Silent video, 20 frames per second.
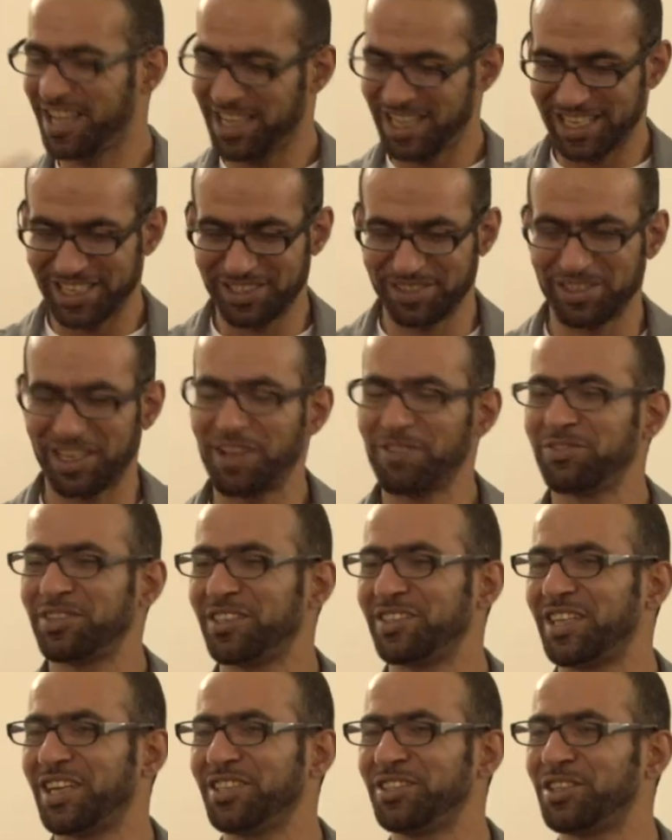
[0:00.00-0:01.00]
And after
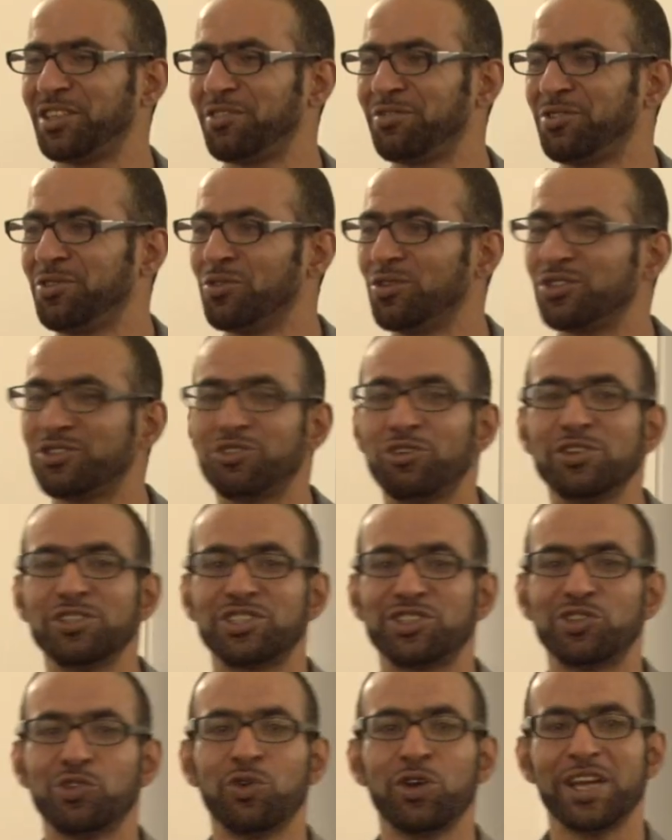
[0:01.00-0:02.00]
the interview, it
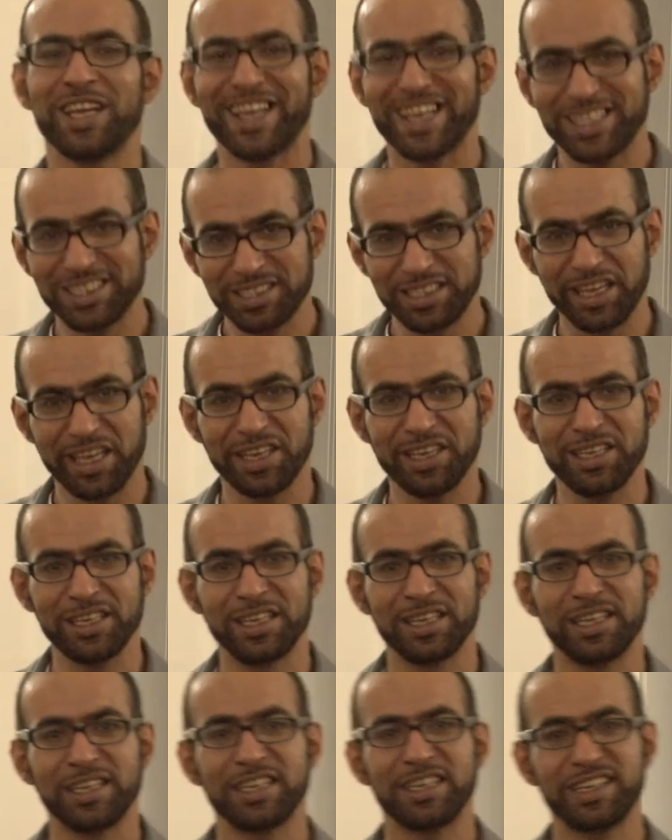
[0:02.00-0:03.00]
goes to 10
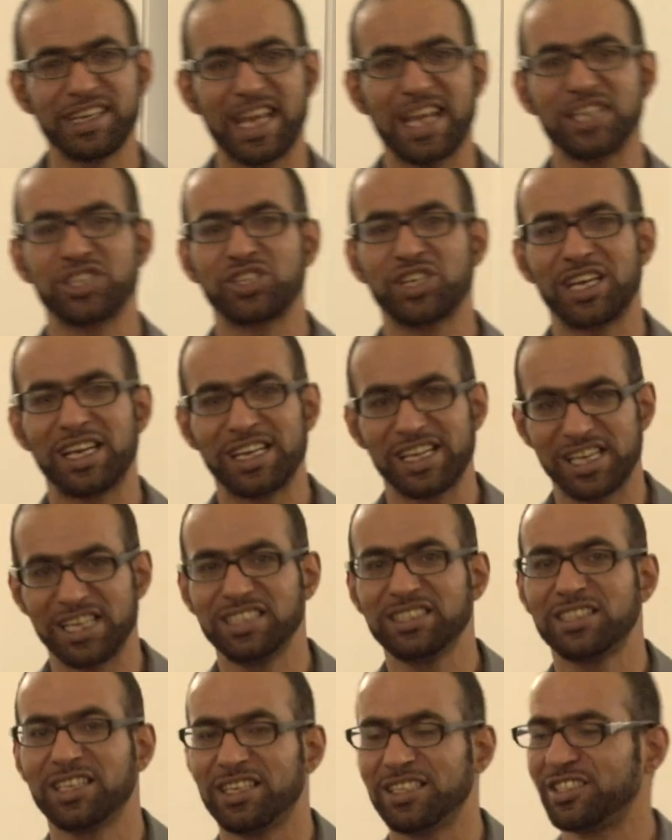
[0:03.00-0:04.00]
national
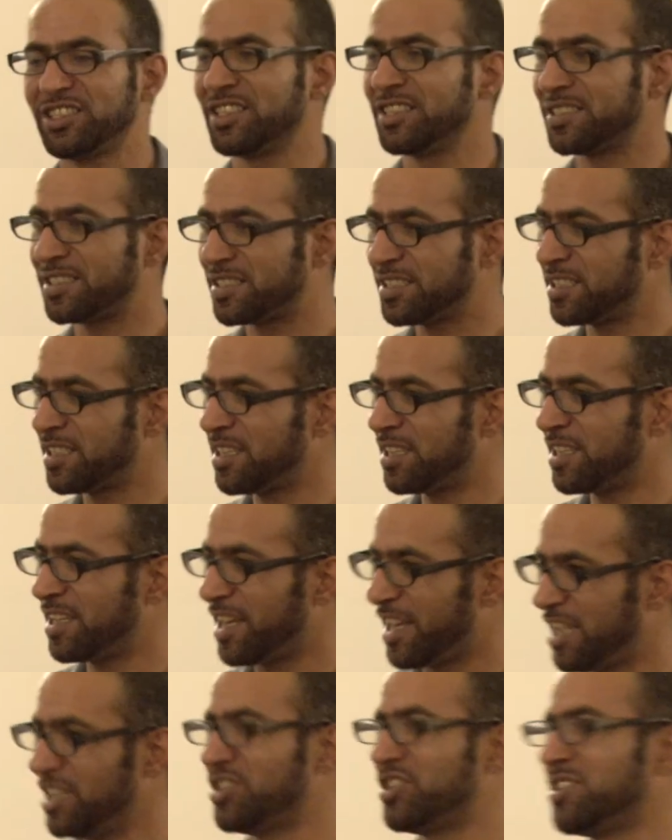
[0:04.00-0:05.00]
intelligence
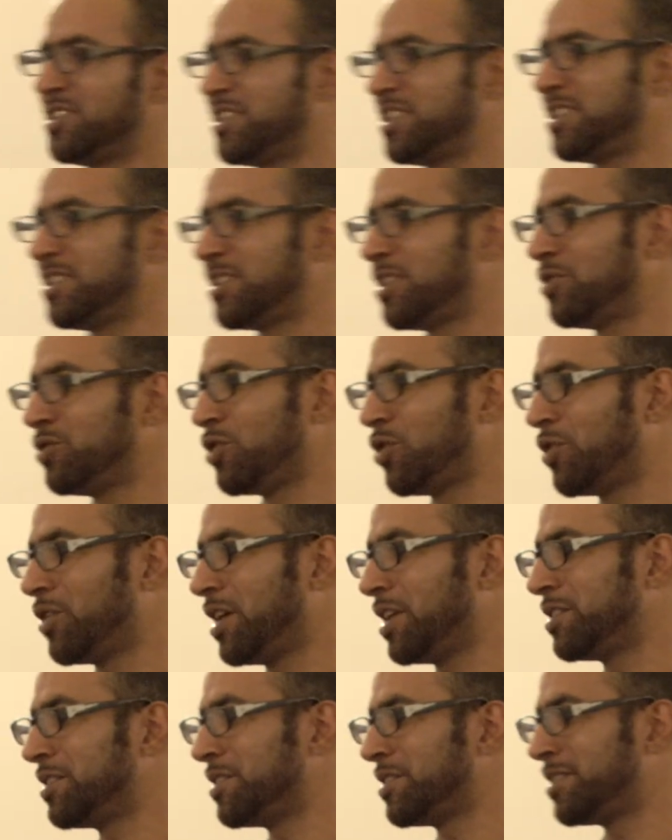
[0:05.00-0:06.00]
agencies in the
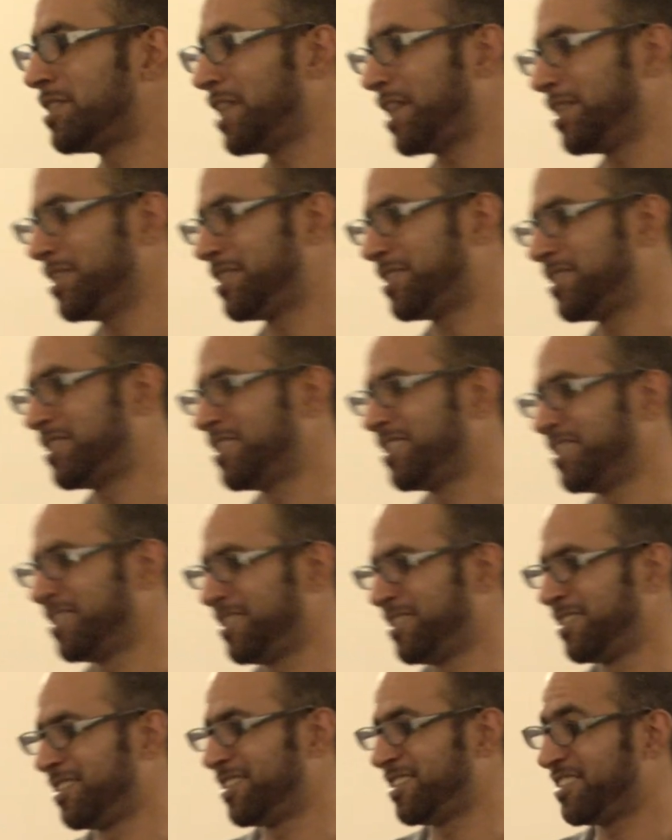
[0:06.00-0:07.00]
United States.
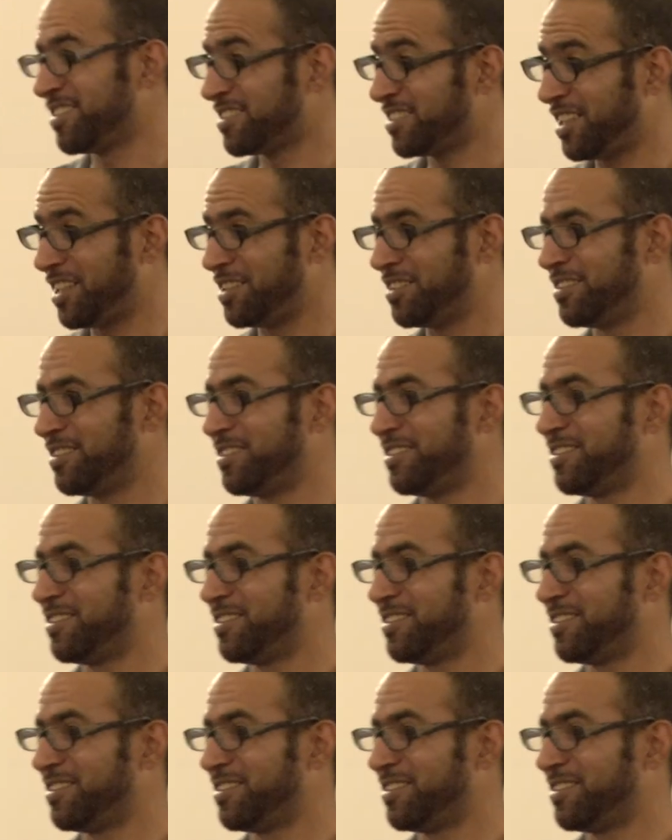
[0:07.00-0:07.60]
10.